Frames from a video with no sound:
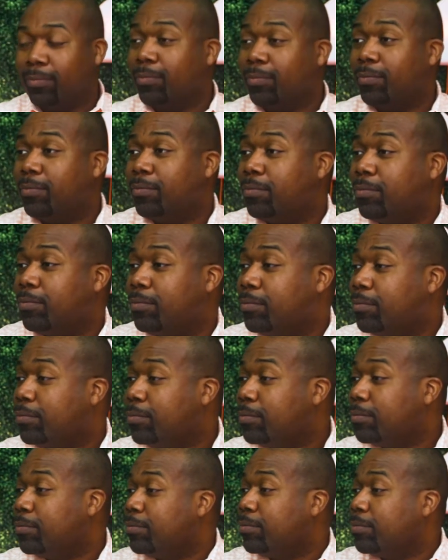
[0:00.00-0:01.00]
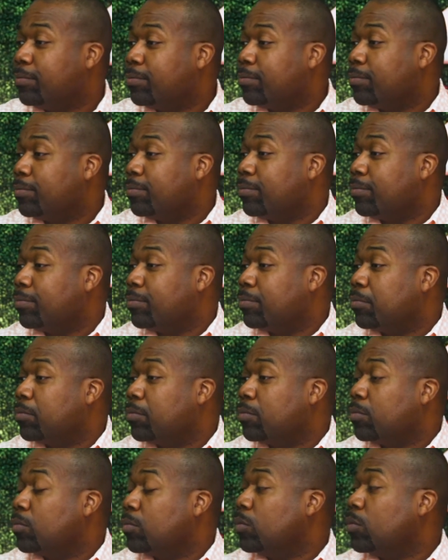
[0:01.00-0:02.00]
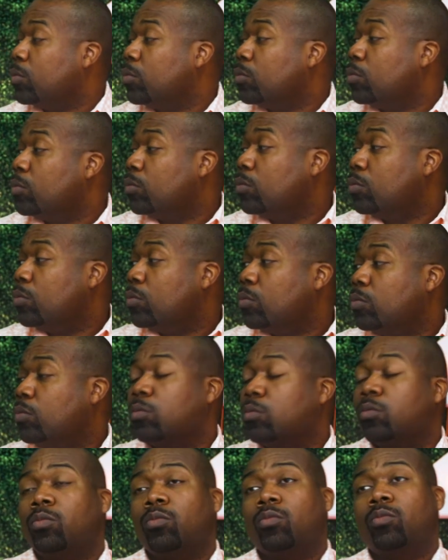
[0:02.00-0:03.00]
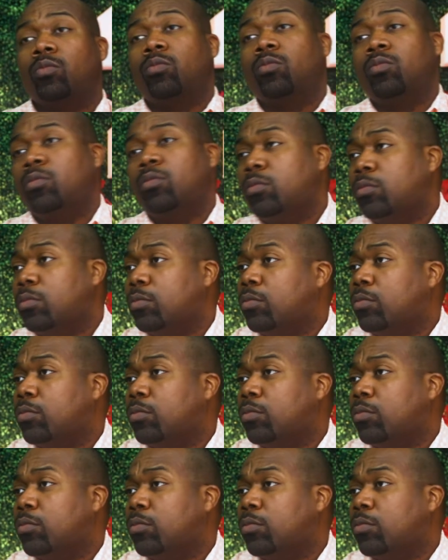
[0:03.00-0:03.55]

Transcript: No words are spoken by the person on screen.